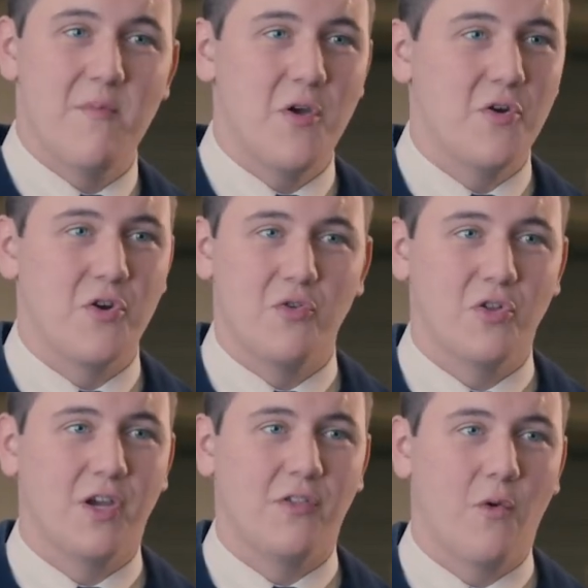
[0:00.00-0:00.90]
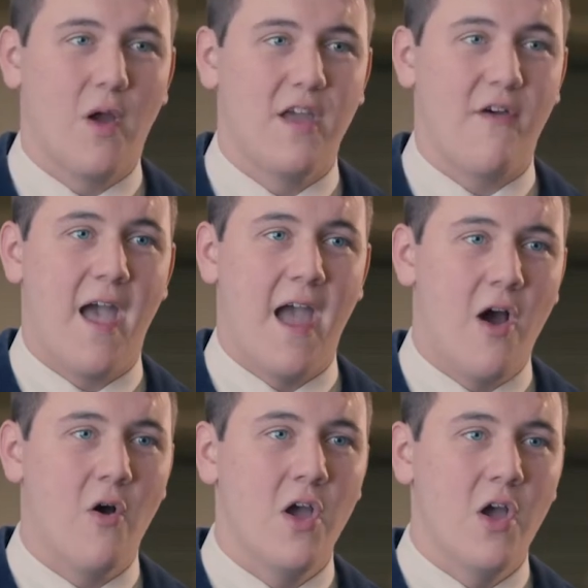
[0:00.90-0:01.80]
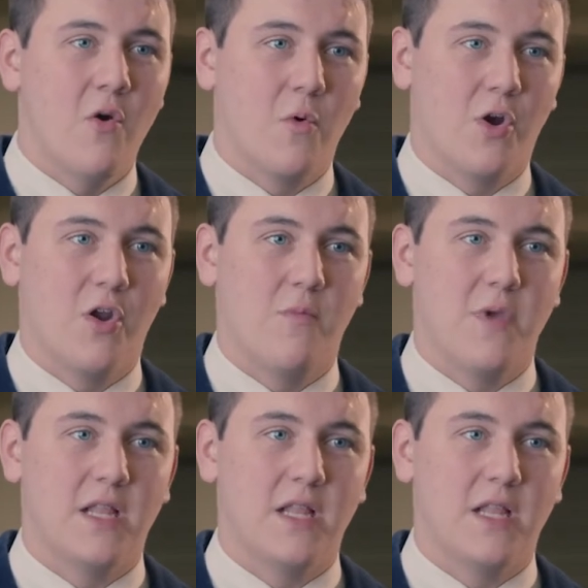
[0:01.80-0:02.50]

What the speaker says: builder and you look at the way of how we're going to be